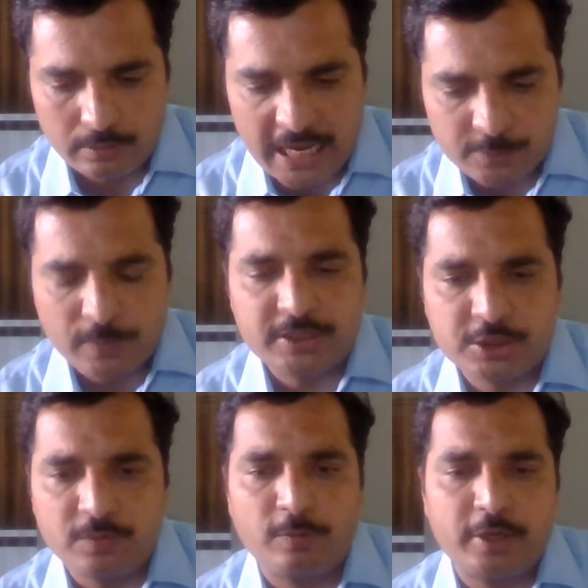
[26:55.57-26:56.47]
as per
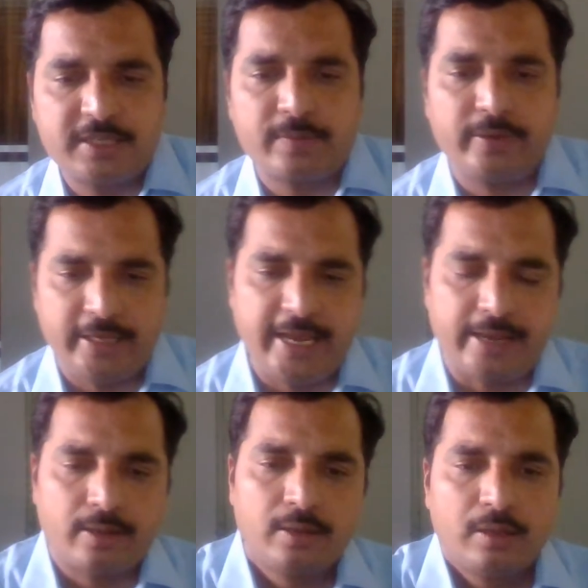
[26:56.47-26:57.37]
section
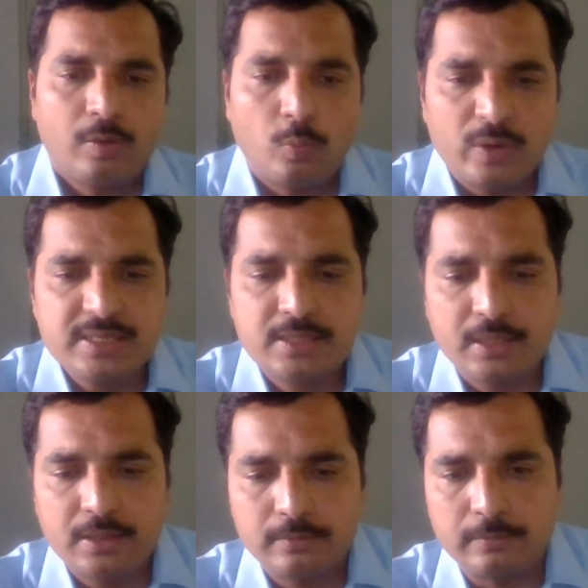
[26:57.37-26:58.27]
47A, once
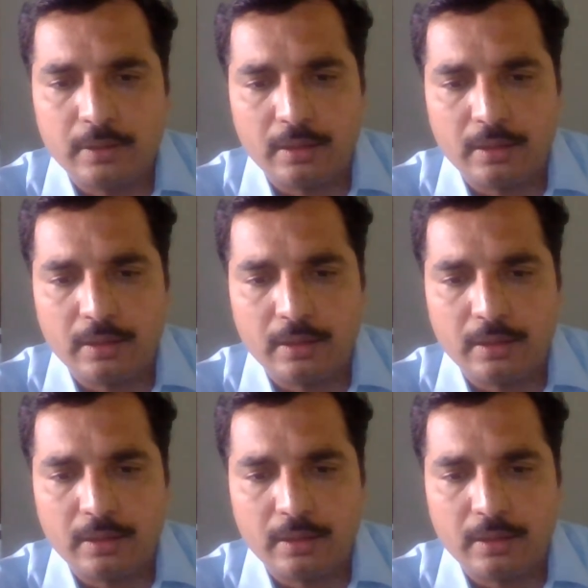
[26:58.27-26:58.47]
the